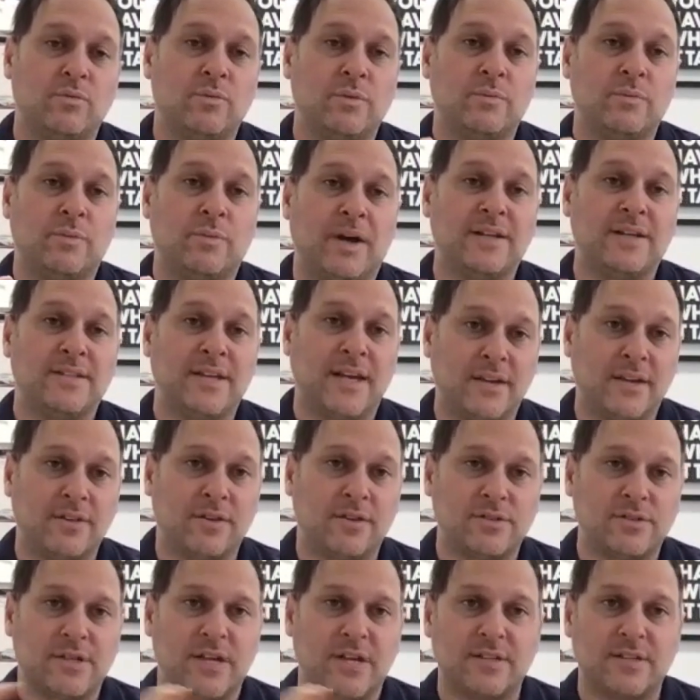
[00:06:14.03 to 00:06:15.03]
by taking
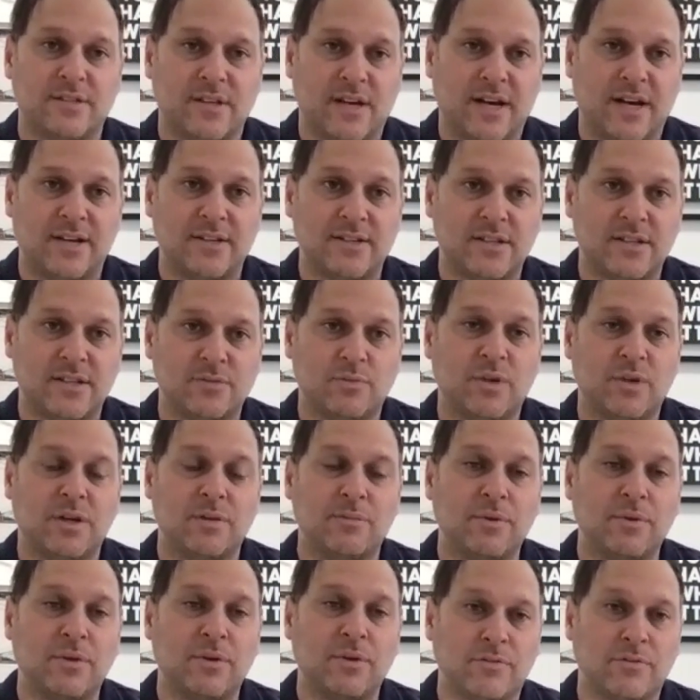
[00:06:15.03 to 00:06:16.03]
those 8 sizes, we
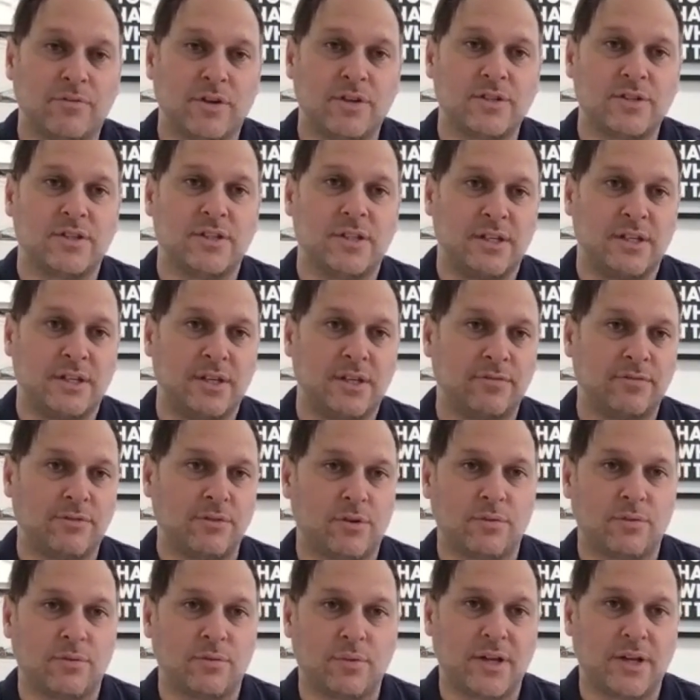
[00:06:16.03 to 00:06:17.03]
can build virtually any
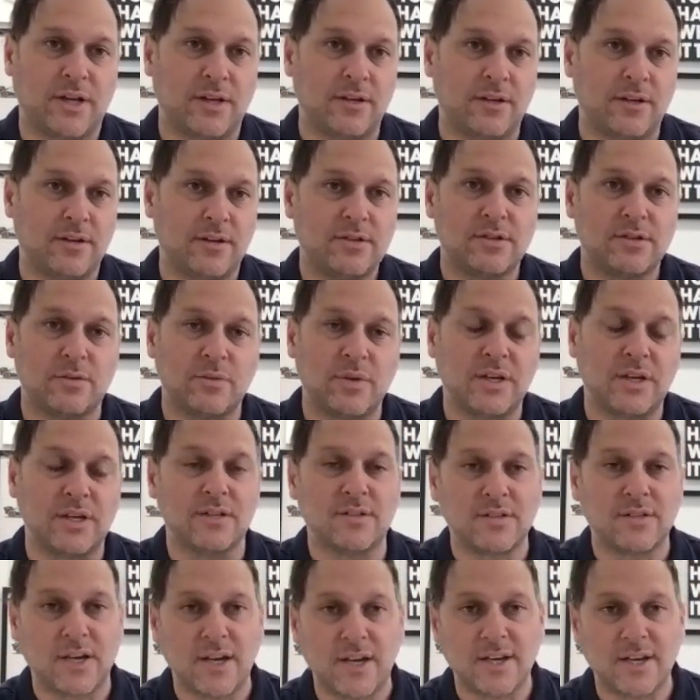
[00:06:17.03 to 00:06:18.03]
floor plan. So we
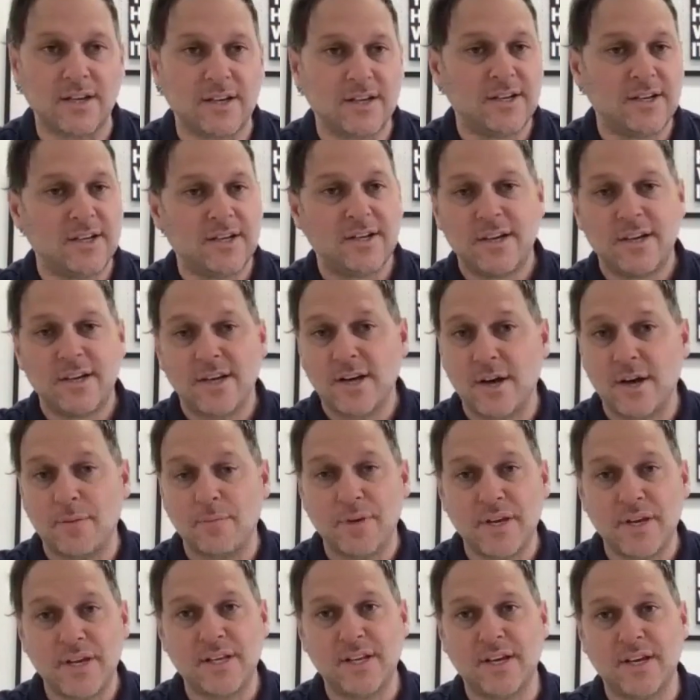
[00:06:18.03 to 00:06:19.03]
can take a
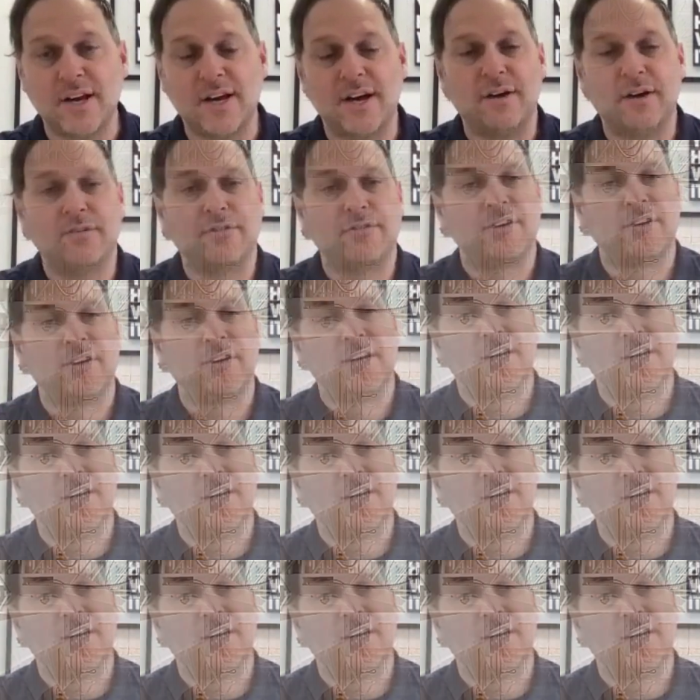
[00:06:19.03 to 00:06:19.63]
PDF,